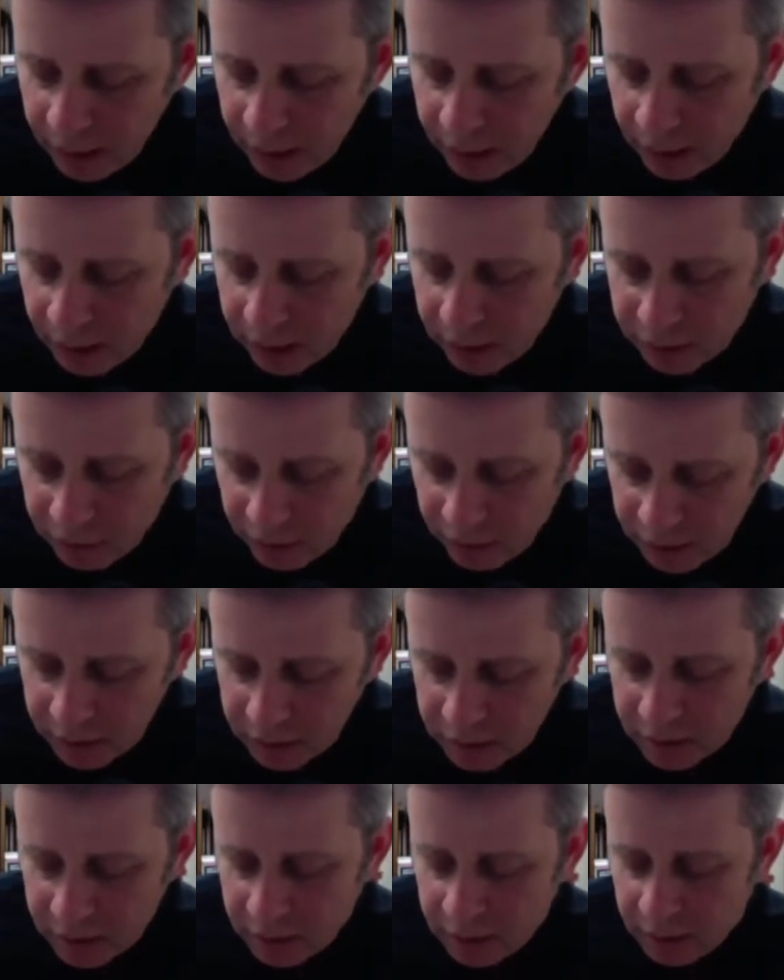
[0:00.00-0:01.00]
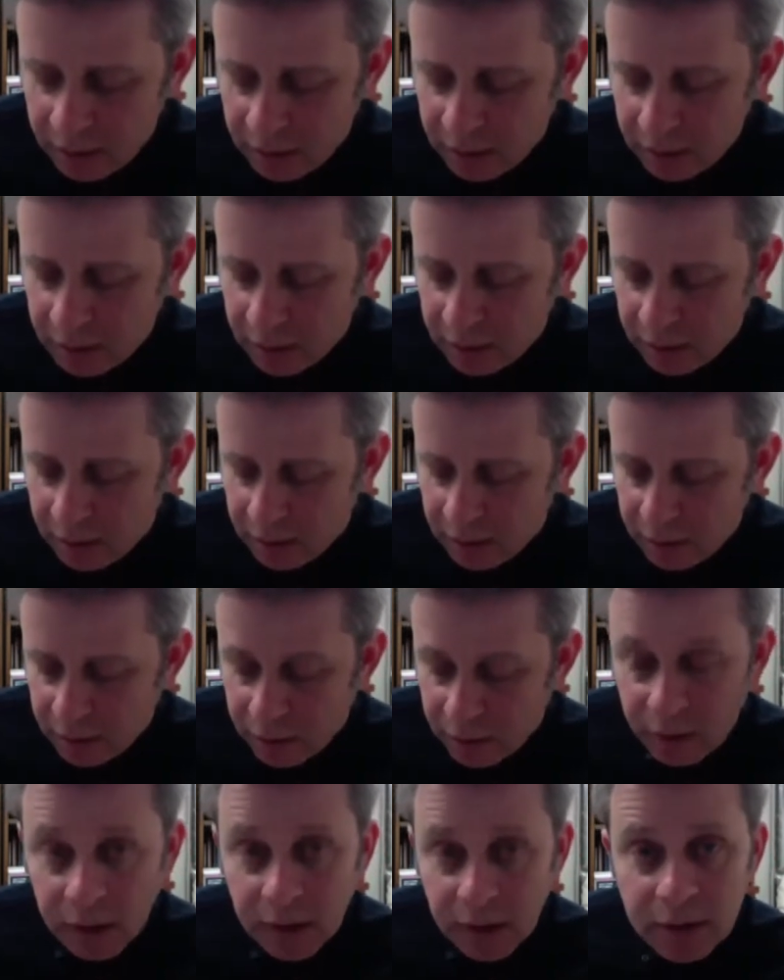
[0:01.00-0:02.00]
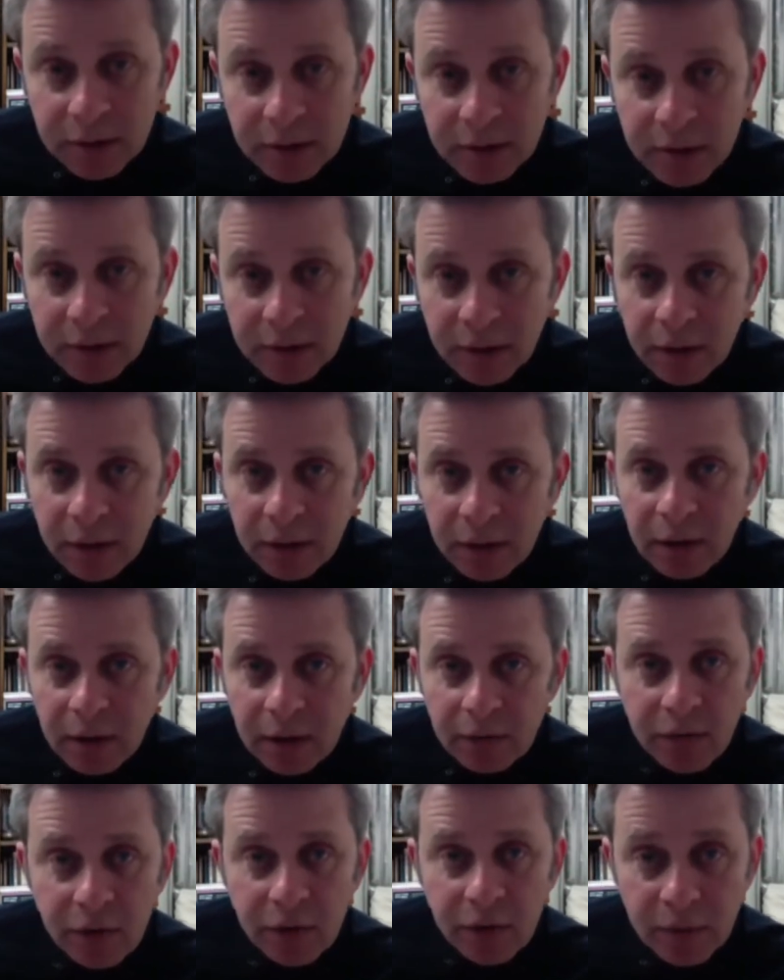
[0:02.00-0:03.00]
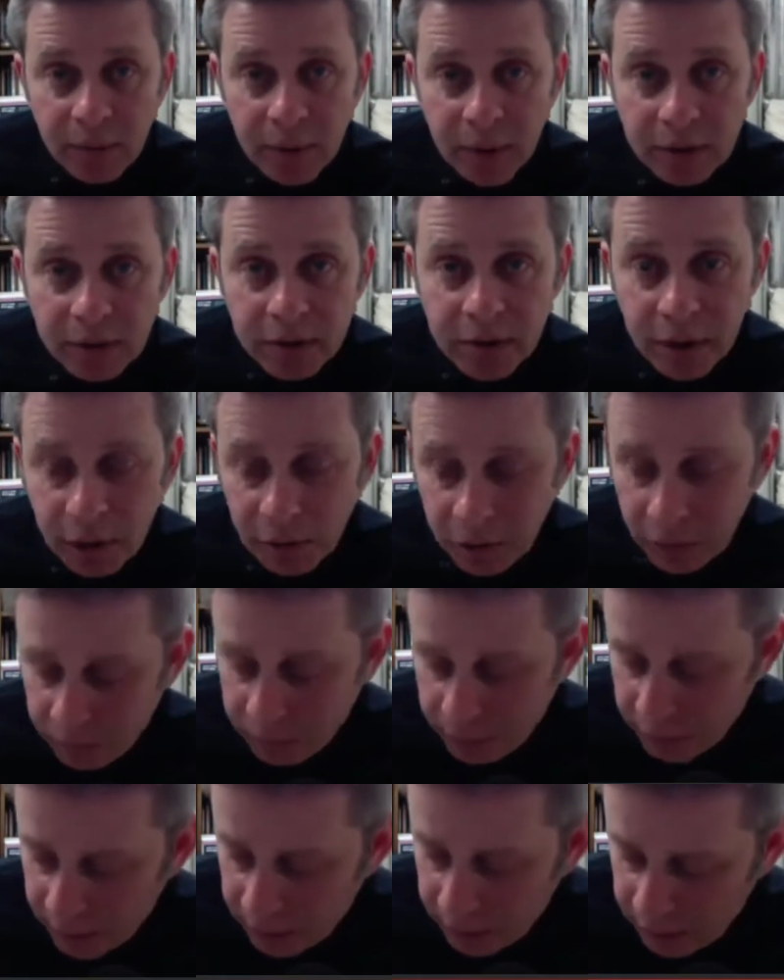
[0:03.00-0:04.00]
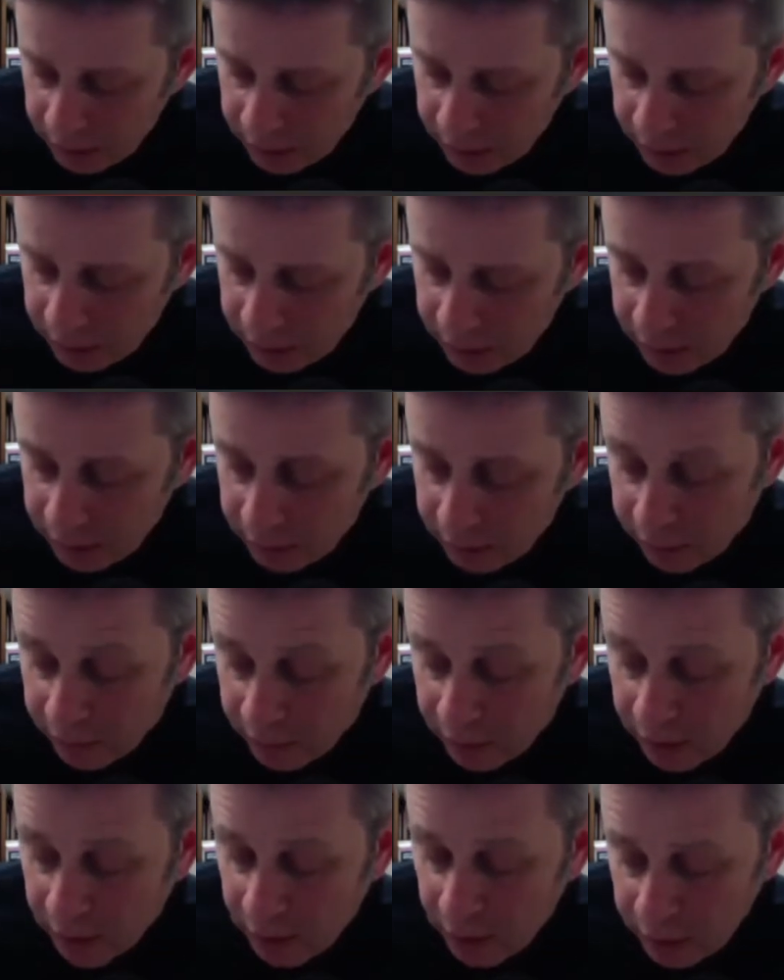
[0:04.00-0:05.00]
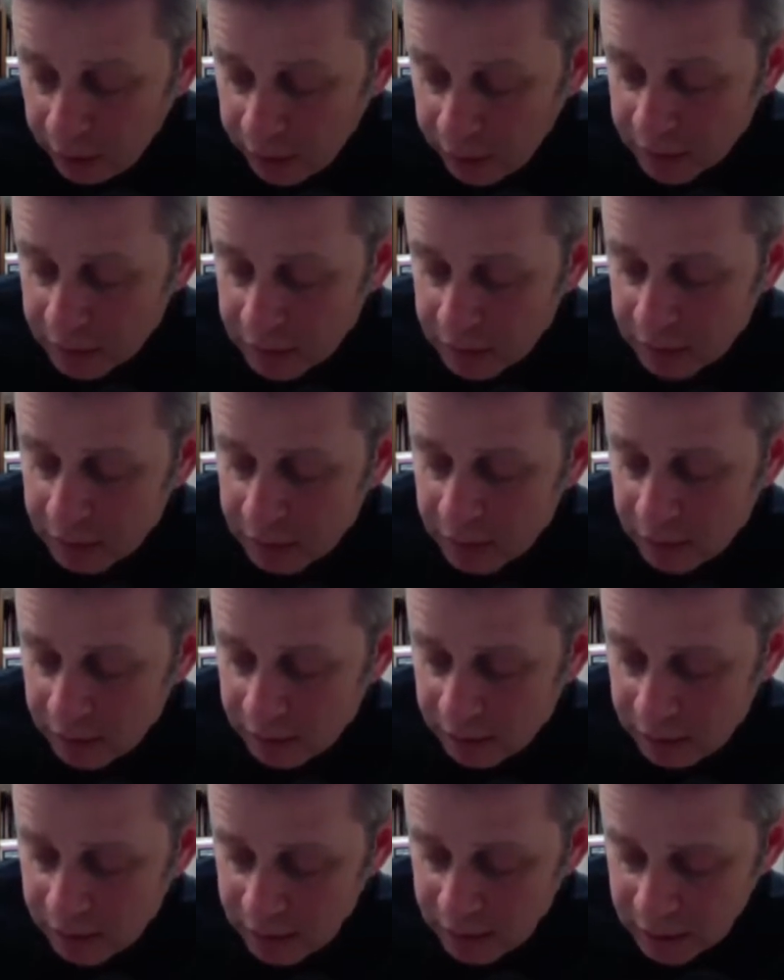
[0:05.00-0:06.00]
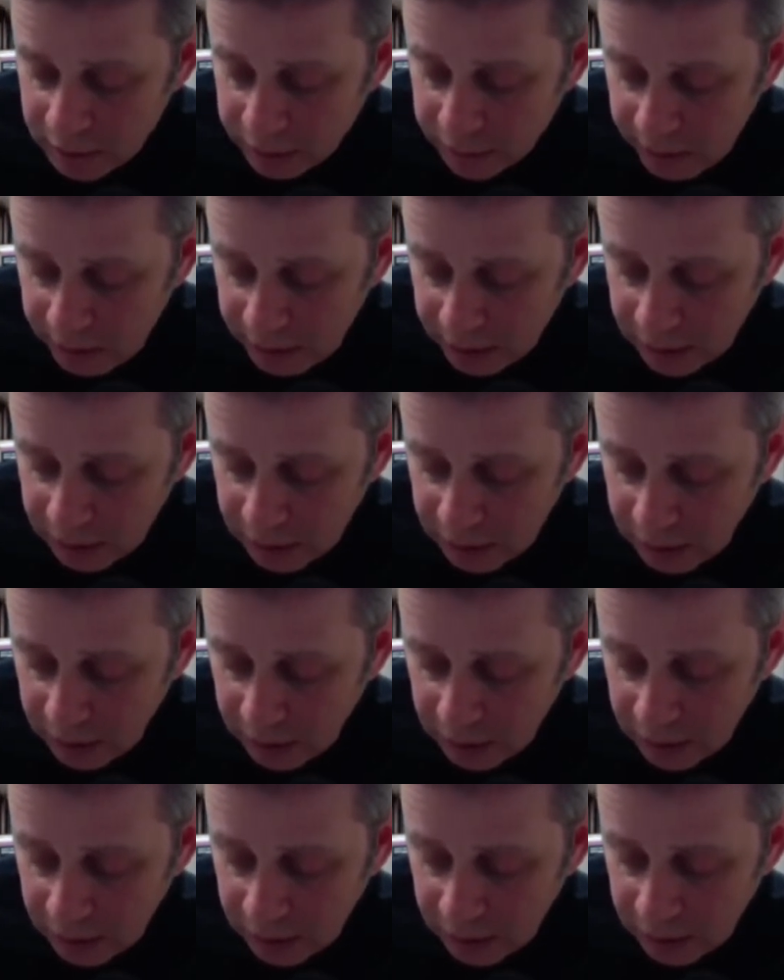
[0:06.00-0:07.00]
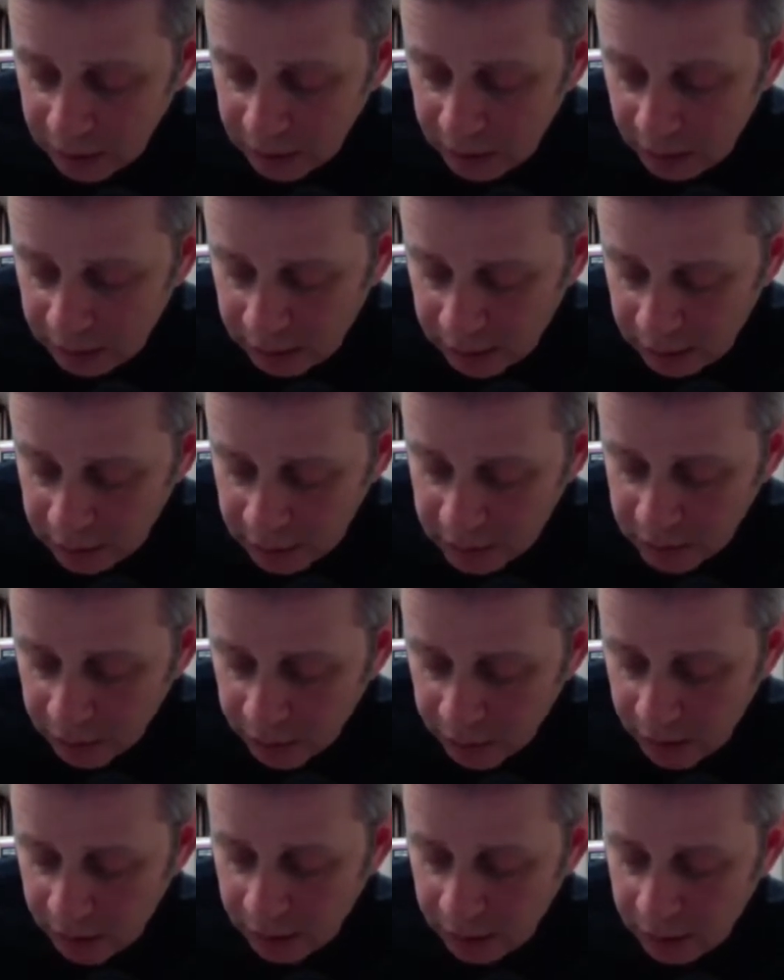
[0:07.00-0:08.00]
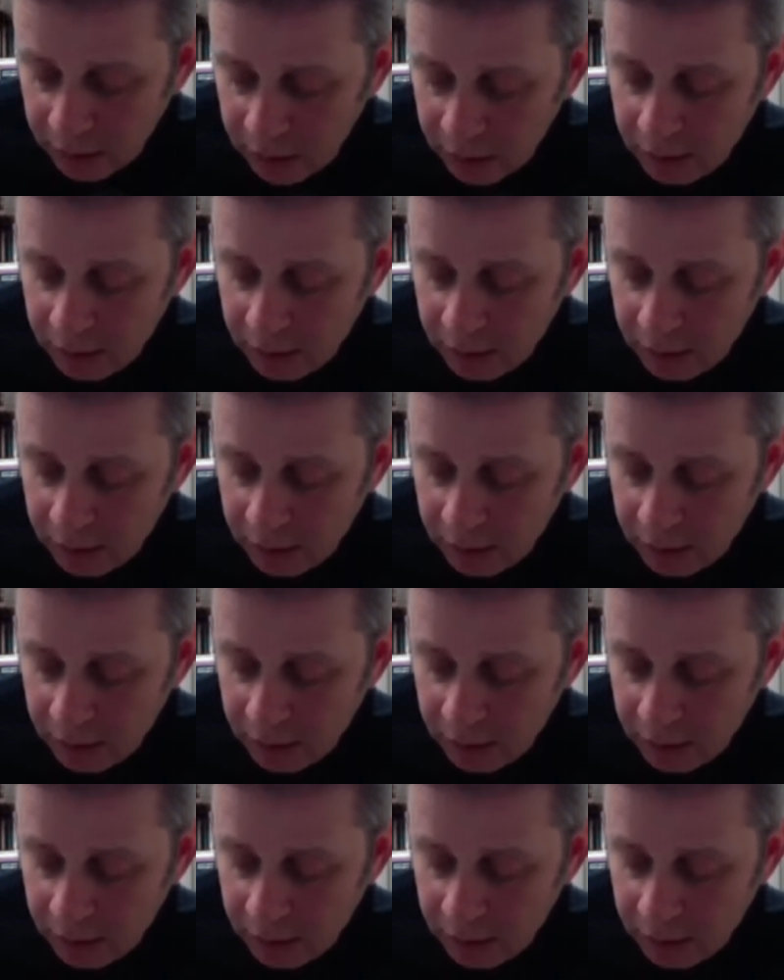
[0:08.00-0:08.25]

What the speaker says: I trust, or at least I very much hope, that there are others at this meeting and elsewhere